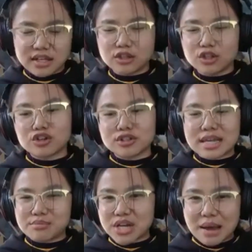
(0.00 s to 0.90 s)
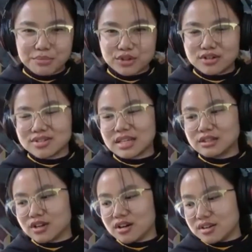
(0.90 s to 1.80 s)
They learned the same chapters. They
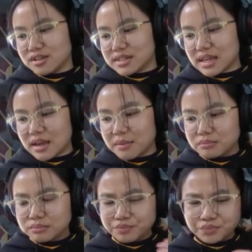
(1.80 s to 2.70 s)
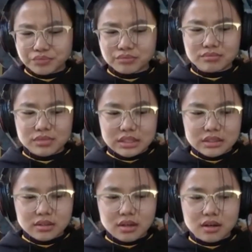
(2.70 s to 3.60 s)
learned the same
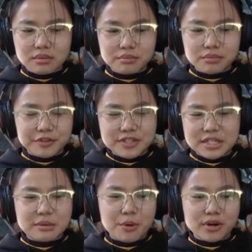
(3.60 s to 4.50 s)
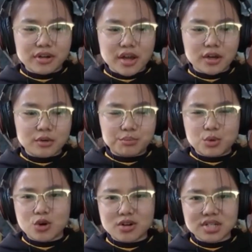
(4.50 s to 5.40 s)
physics on
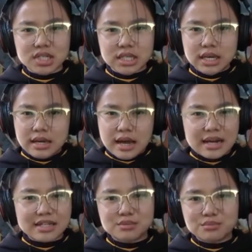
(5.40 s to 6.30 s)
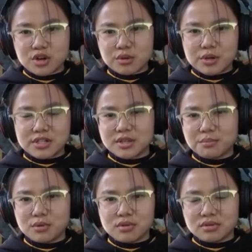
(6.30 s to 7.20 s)
Bohr's Heisenberg
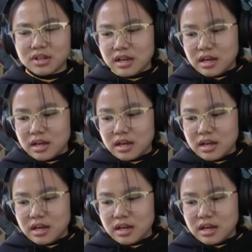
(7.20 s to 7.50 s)
principle,